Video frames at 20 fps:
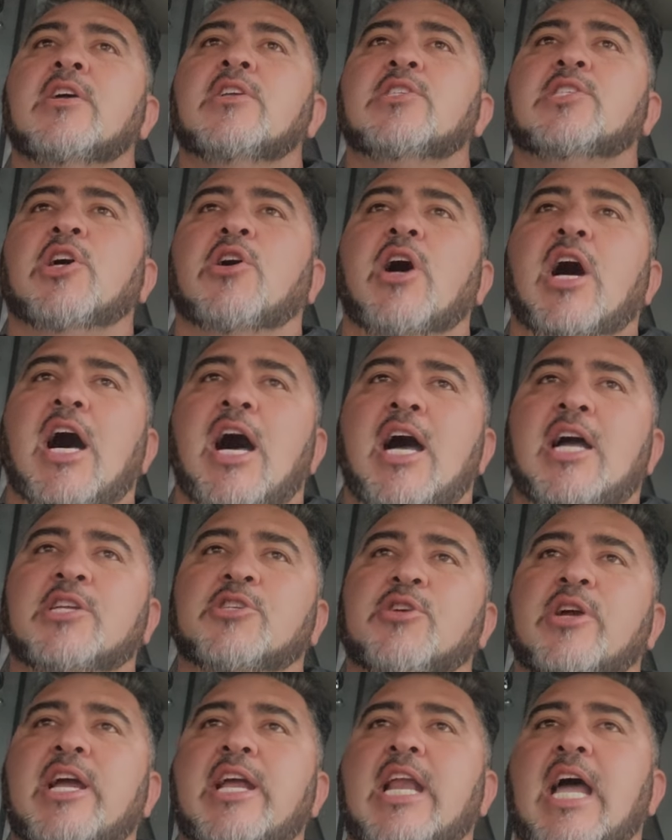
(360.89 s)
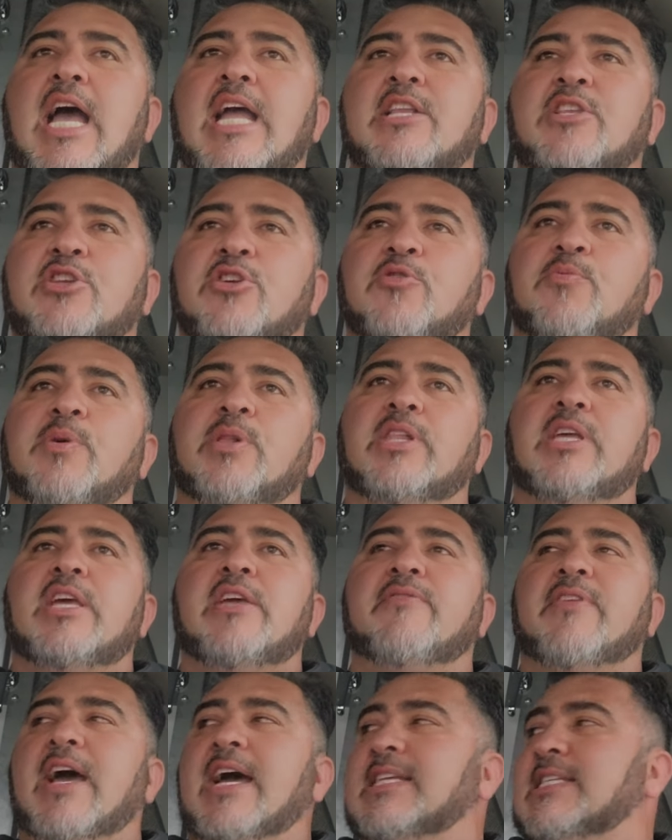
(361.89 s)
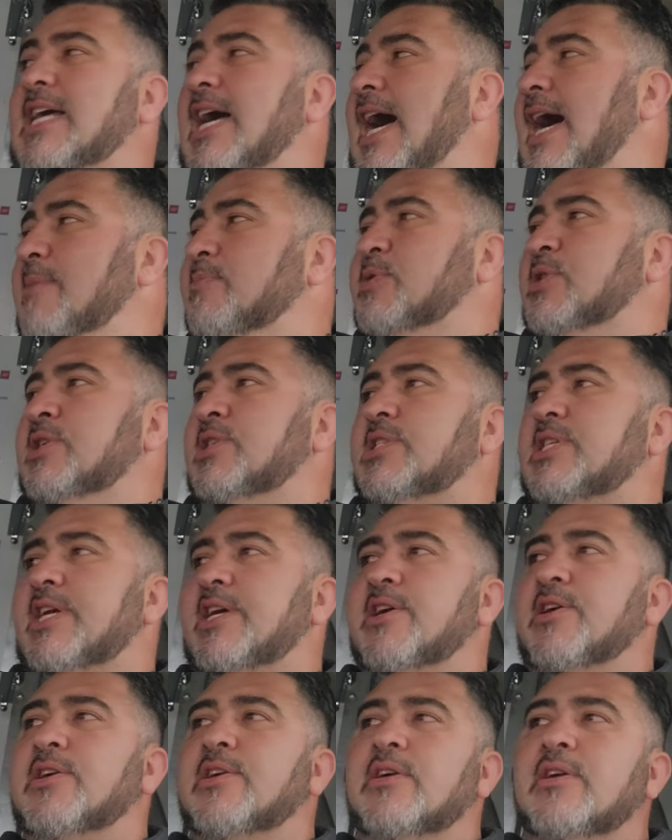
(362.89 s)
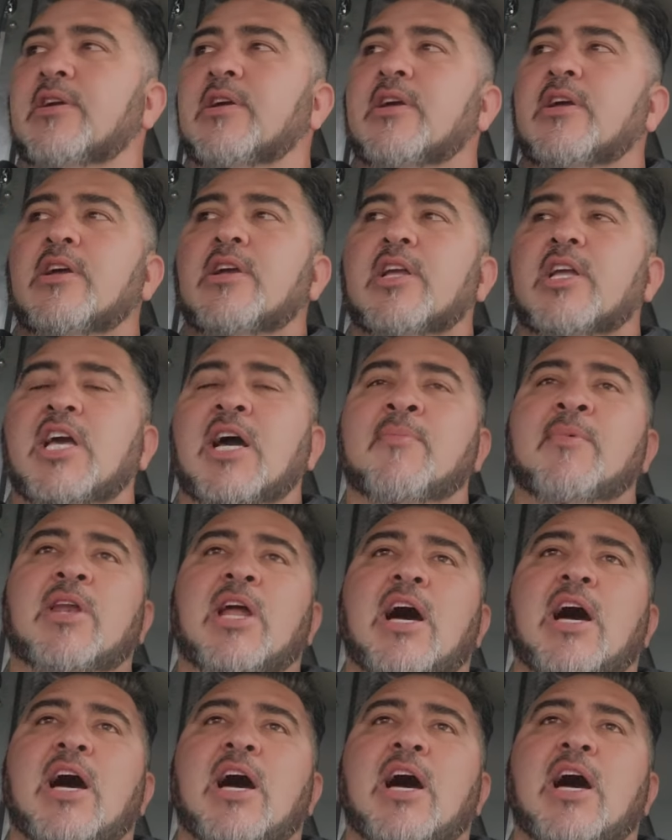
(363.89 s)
So Andrade, I do believe, has options here coming